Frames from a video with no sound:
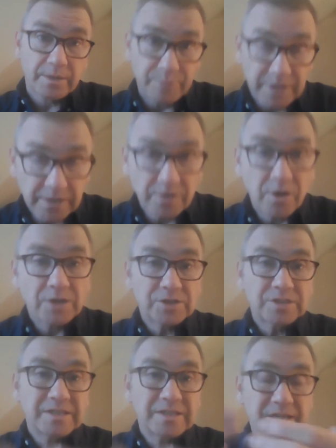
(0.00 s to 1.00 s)
being
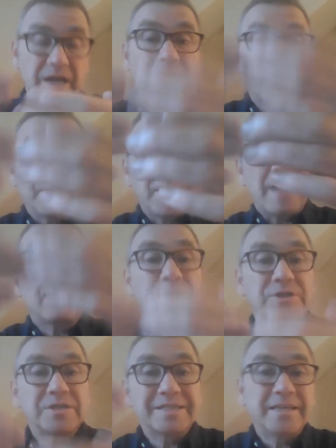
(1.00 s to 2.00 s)
consciousness of that
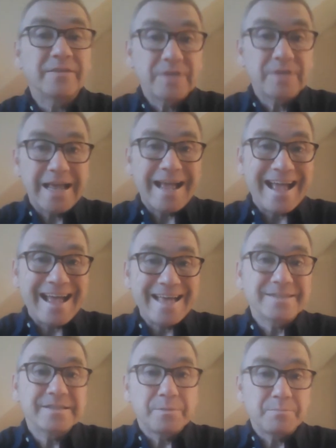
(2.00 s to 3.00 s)
which is given
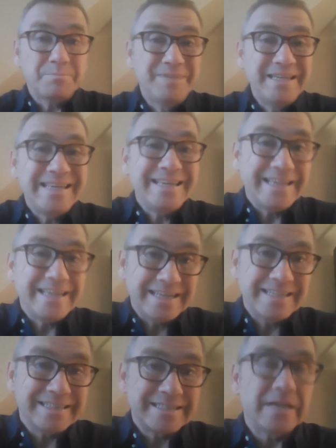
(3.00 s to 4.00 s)
as being
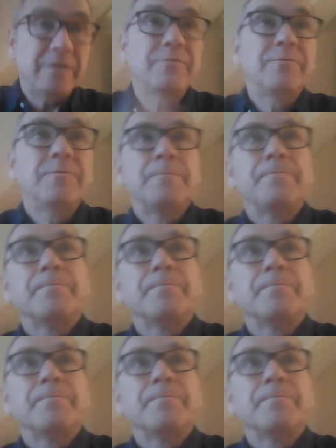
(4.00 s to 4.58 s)
in itself.